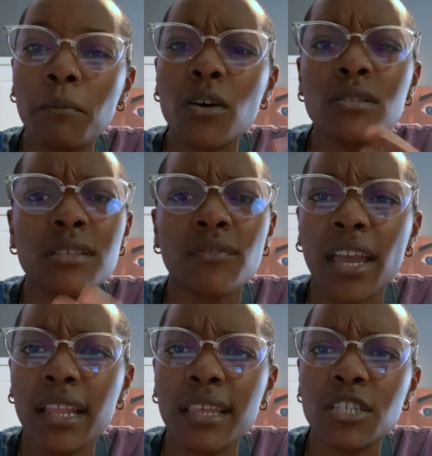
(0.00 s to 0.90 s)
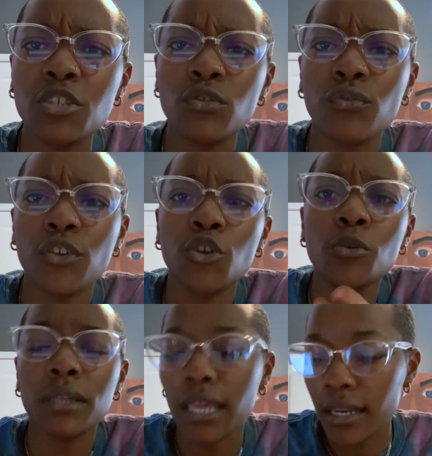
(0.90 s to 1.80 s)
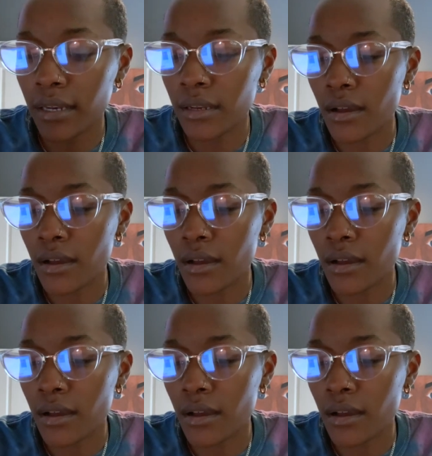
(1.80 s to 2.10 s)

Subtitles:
cultivated, that you've accumulated.